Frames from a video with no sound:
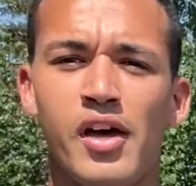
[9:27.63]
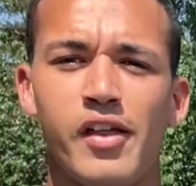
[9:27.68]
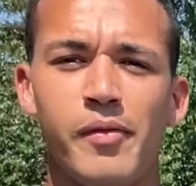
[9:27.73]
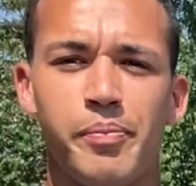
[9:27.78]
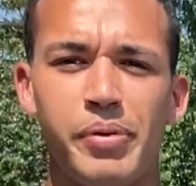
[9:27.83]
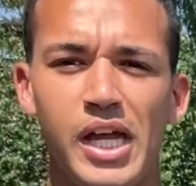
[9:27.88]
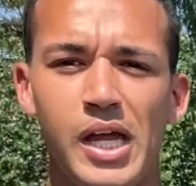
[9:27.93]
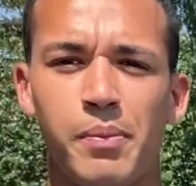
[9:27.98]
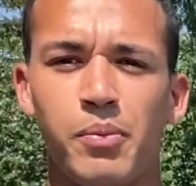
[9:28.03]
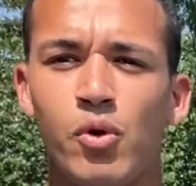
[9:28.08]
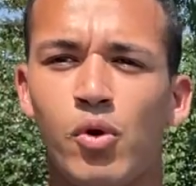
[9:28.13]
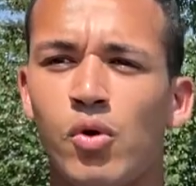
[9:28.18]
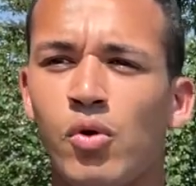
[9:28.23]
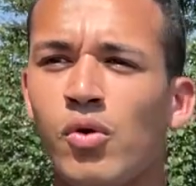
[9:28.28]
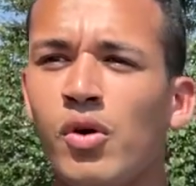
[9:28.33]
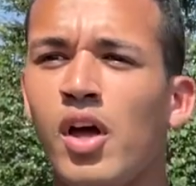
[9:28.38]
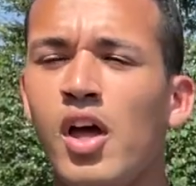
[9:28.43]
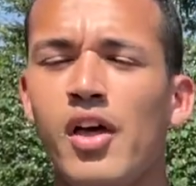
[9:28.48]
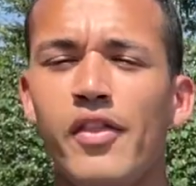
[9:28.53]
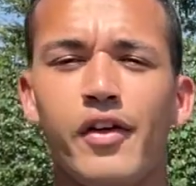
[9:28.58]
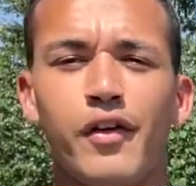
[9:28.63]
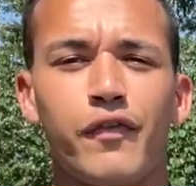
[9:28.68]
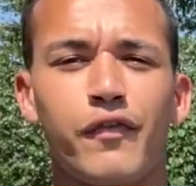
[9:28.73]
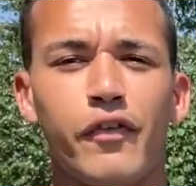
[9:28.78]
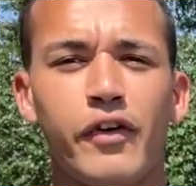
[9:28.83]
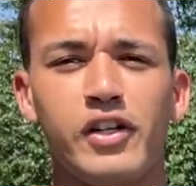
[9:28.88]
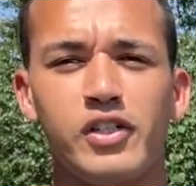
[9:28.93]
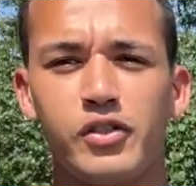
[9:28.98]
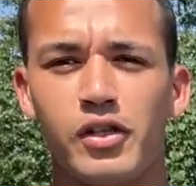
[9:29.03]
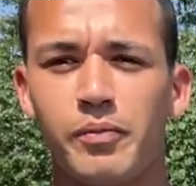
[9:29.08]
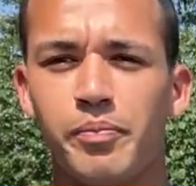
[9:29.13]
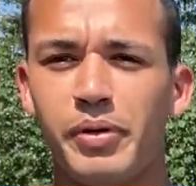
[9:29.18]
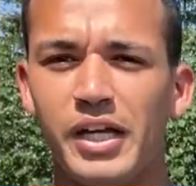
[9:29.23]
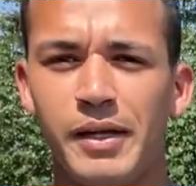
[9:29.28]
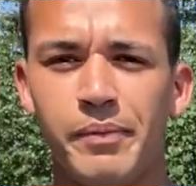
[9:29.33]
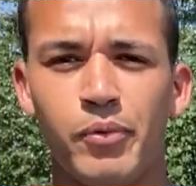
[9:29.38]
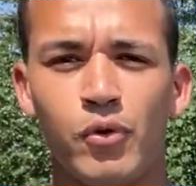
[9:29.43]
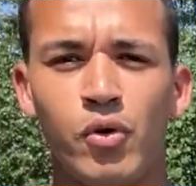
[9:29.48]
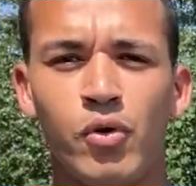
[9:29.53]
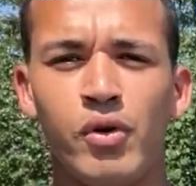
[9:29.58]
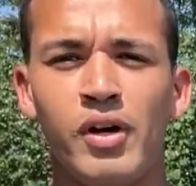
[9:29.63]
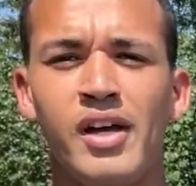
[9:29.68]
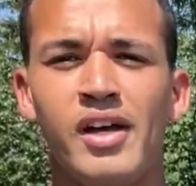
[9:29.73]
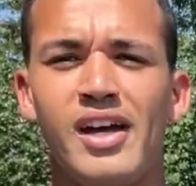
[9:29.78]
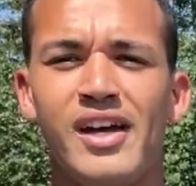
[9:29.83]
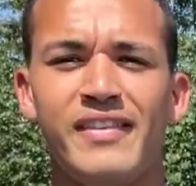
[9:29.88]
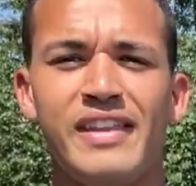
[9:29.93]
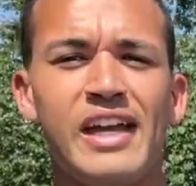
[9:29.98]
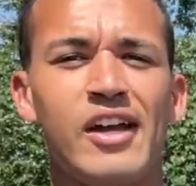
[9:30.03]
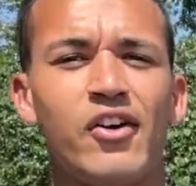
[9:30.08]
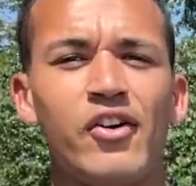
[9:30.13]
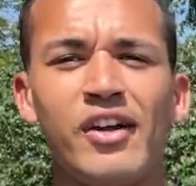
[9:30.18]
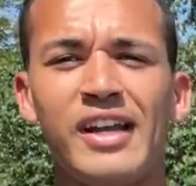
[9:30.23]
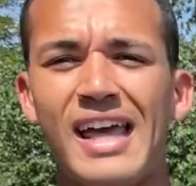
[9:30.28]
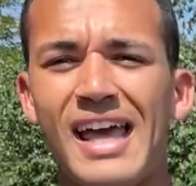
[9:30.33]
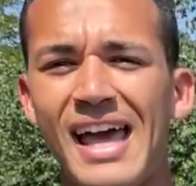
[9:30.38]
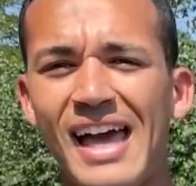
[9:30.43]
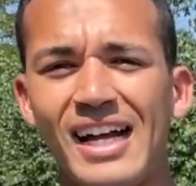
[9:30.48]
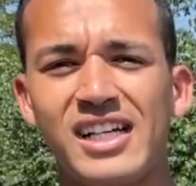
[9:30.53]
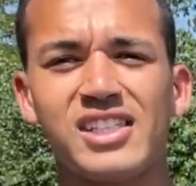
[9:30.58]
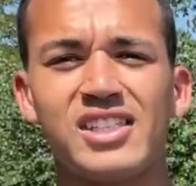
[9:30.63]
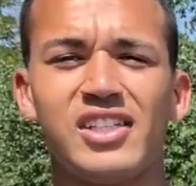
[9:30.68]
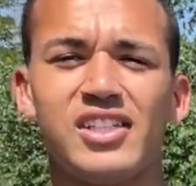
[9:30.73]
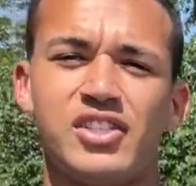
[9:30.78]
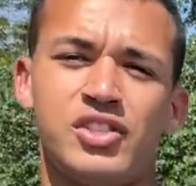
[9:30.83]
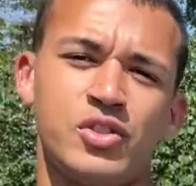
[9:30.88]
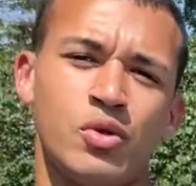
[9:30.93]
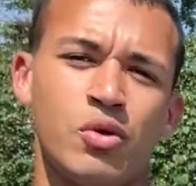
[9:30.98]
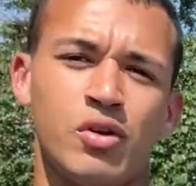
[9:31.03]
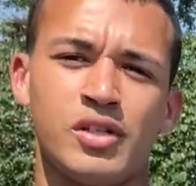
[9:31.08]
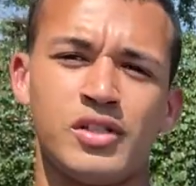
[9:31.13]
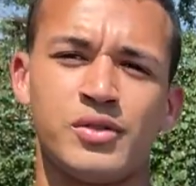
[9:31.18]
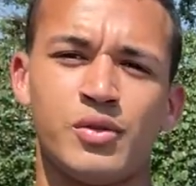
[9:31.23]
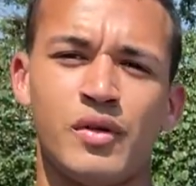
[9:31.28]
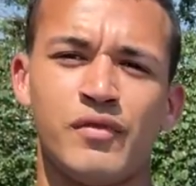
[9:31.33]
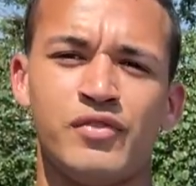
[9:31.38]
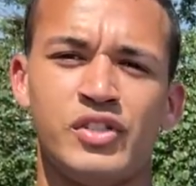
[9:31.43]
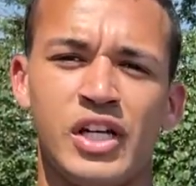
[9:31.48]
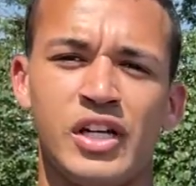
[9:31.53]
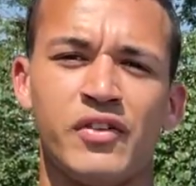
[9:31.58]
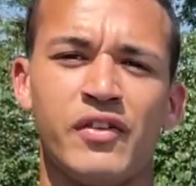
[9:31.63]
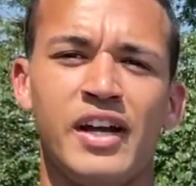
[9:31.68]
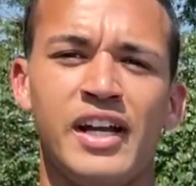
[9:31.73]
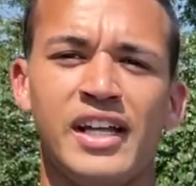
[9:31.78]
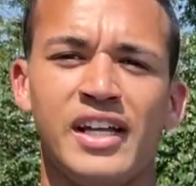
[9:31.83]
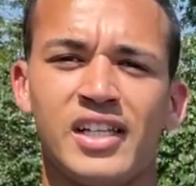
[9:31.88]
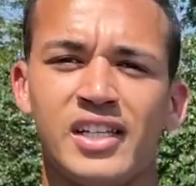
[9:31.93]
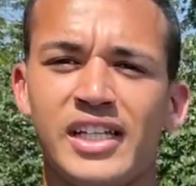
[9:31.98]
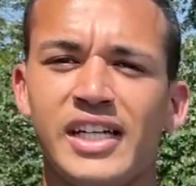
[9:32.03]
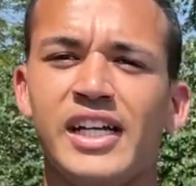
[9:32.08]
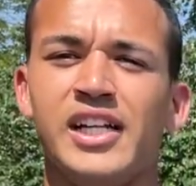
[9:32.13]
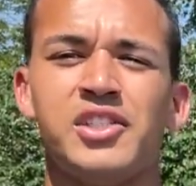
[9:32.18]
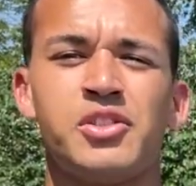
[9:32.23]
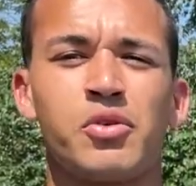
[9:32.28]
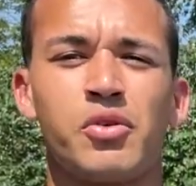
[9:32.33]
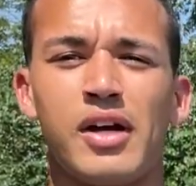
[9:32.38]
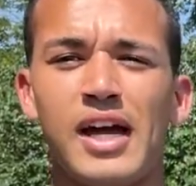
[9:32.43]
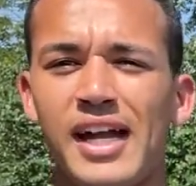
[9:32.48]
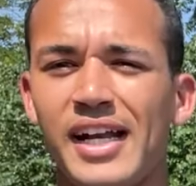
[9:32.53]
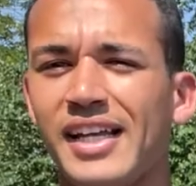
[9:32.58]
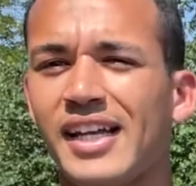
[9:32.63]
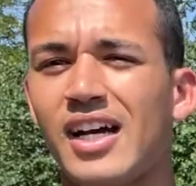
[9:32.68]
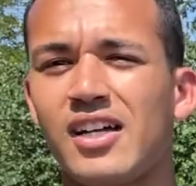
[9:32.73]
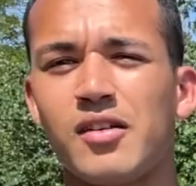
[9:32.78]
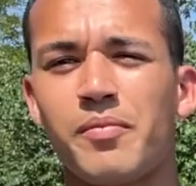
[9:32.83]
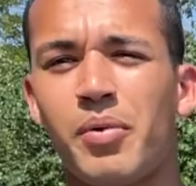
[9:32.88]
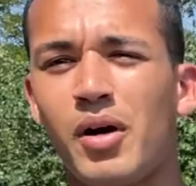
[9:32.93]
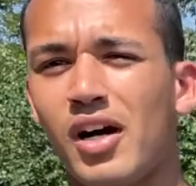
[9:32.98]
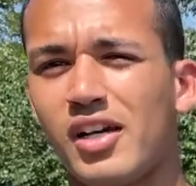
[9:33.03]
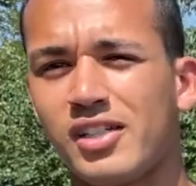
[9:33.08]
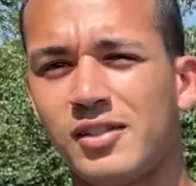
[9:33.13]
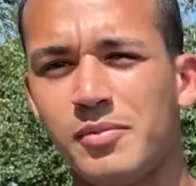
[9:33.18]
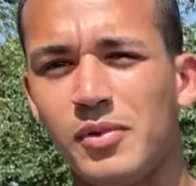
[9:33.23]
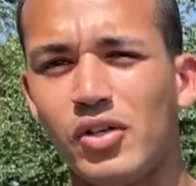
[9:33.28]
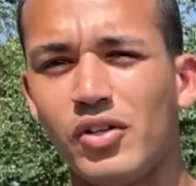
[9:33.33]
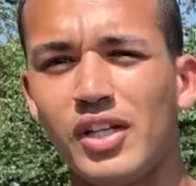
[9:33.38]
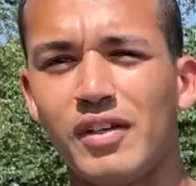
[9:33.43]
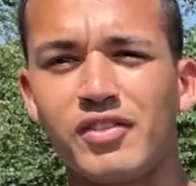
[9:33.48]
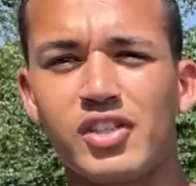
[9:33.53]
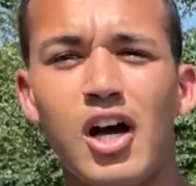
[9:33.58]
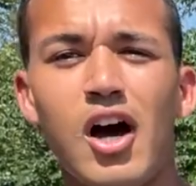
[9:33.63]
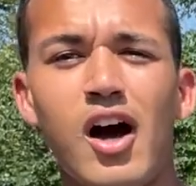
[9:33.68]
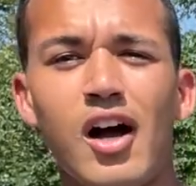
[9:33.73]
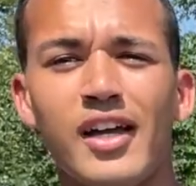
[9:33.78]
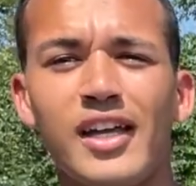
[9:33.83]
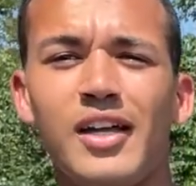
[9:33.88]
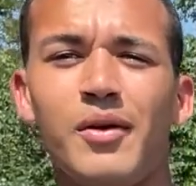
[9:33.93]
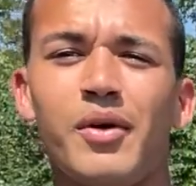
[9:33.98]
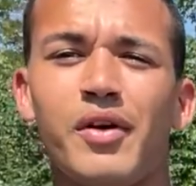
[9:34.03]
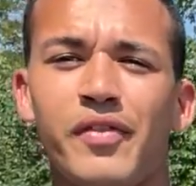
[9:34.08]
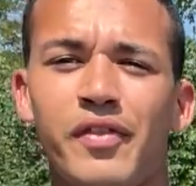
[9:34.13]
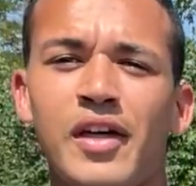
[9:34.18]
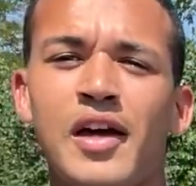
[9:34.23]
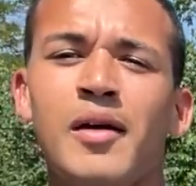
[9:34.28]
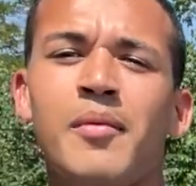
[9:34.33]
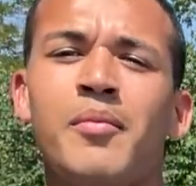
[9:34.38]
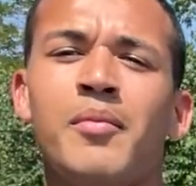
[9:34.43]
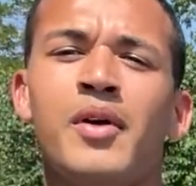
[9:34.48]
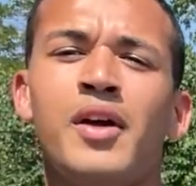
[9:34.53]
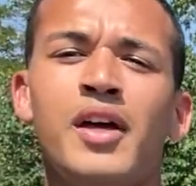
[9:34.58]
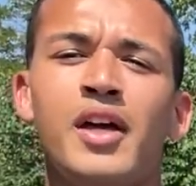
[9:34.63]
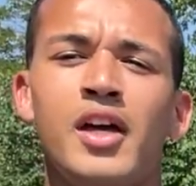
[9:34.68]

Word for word: the people, they're friends with the people, and they are an excellent source of generating leads or any kind of possibility of talking with them.